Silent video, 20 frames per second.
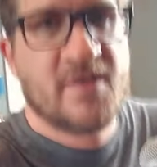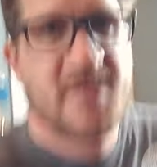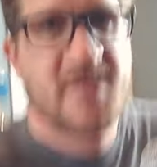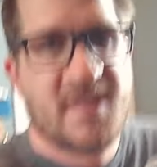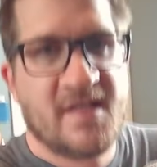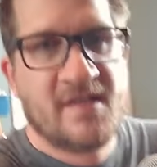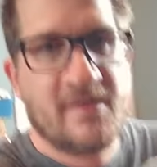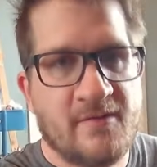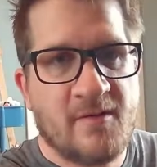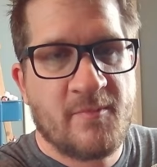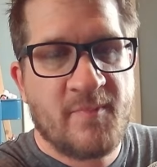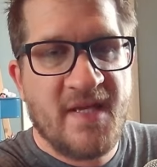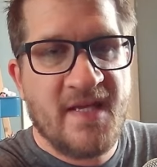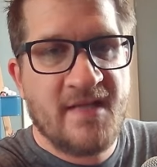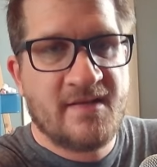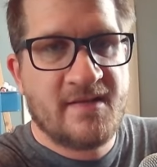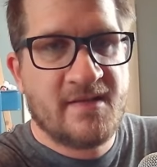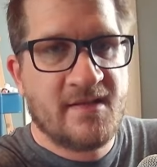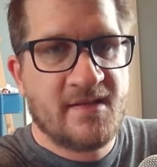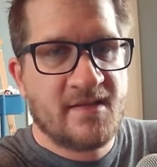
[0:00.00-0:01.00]
going to repeat
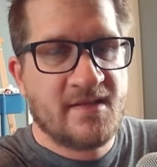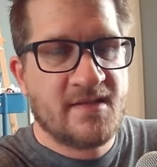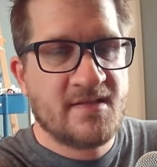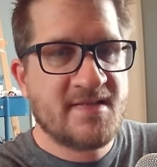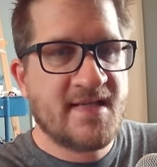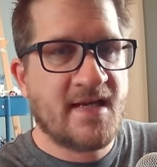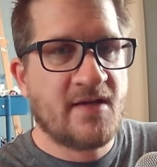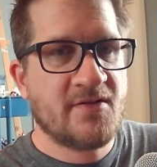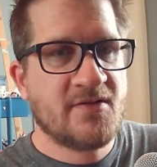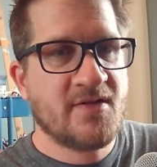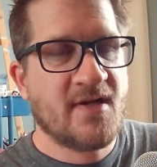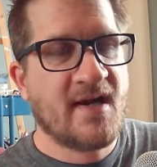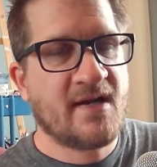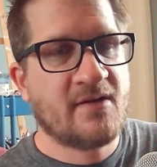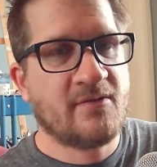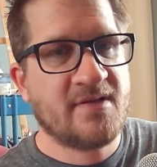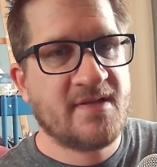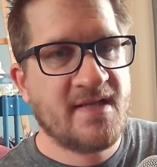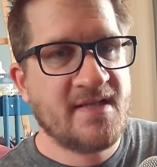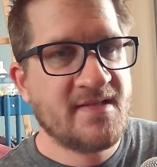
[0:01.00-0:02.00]
the soundtrack
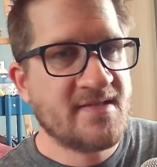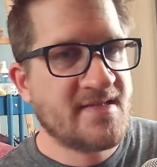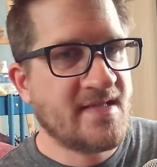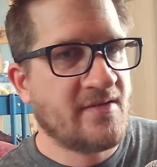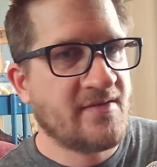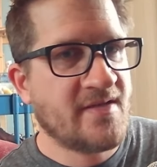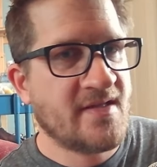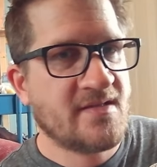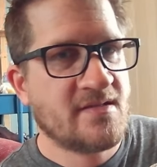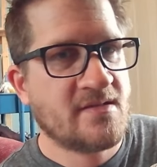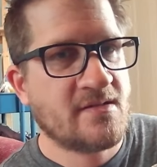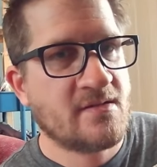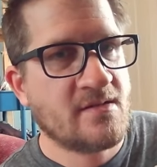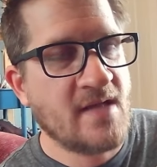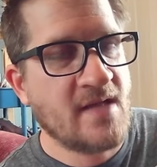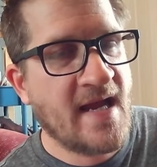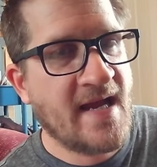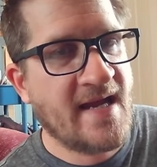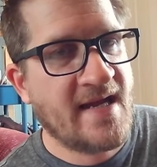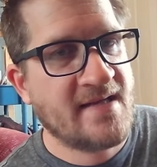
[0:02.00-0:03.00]
with this. Now this
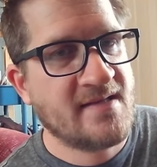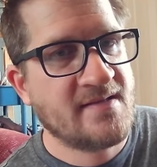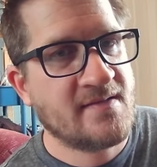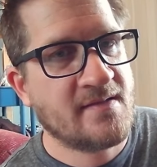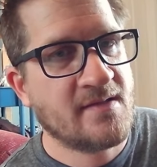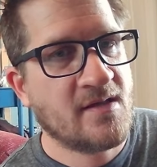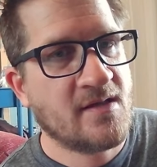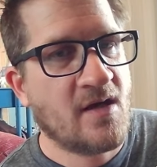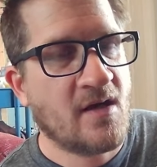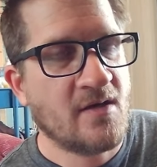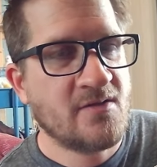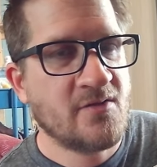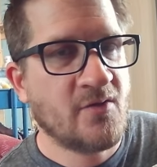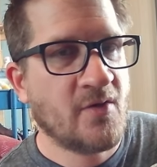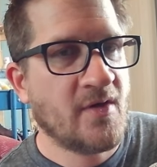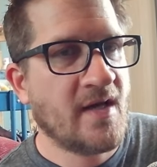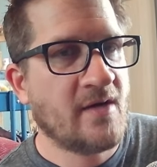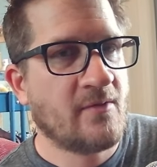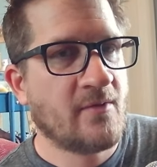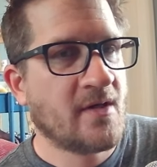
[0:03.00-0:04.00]
has the contour
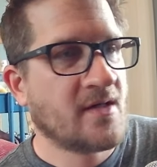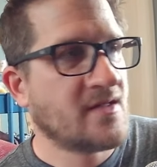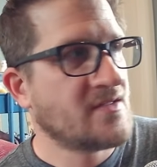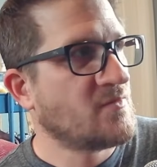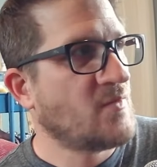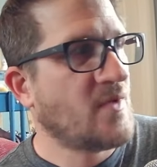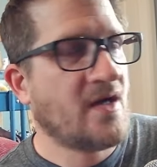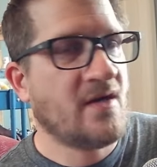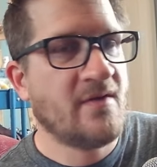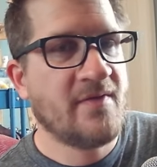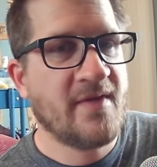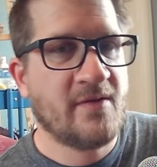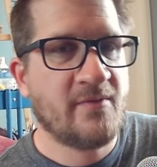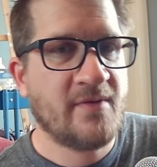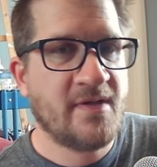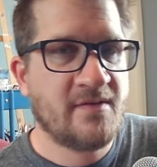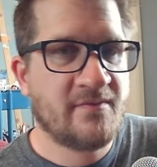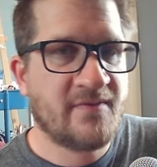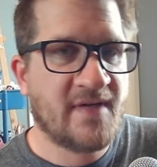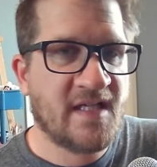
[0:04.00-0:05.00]
network as well that we
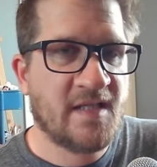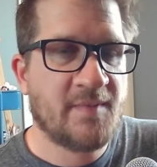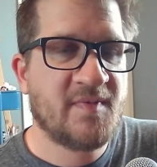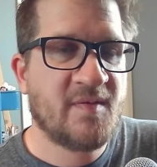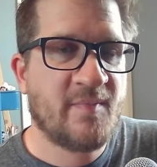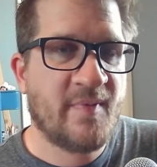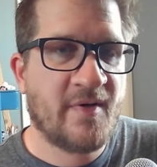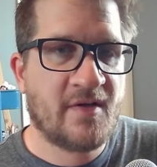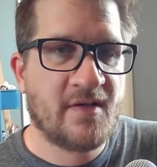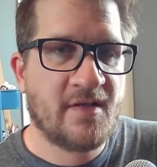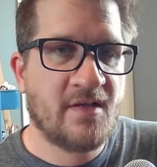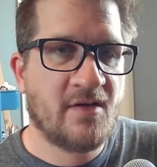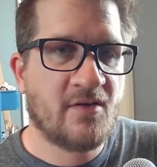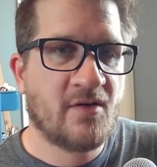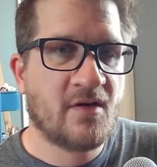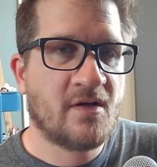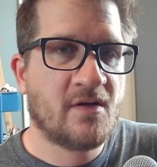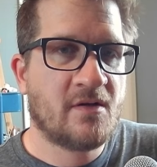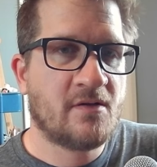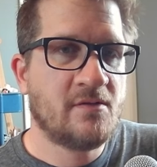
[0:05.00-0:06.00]
developed about a year
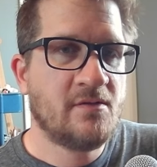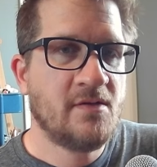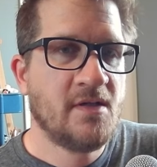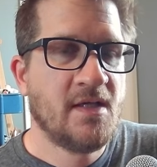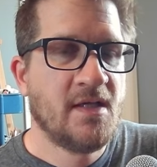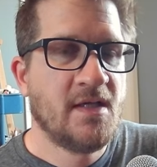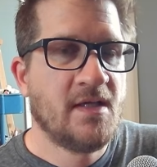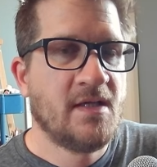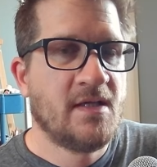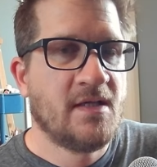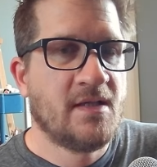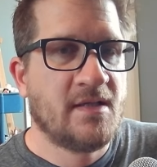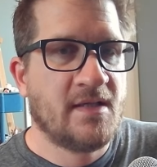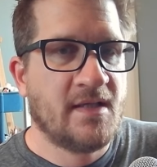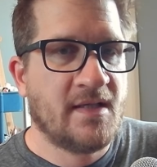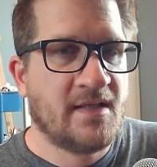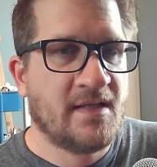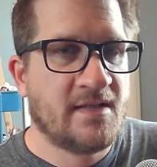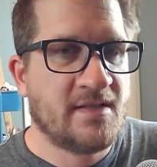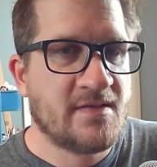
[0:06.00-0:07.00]
ago,
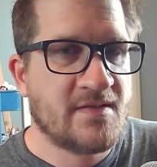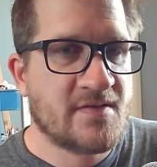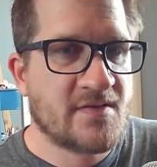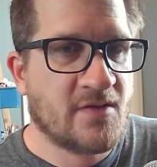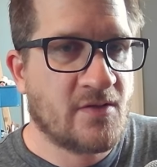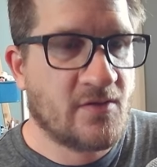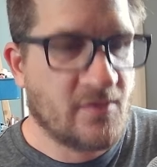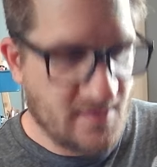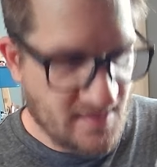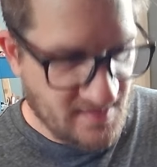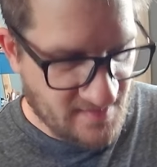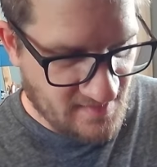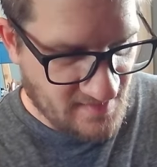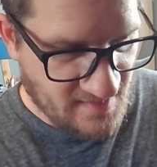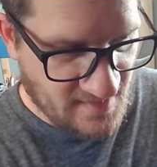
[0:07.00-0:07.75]
and so just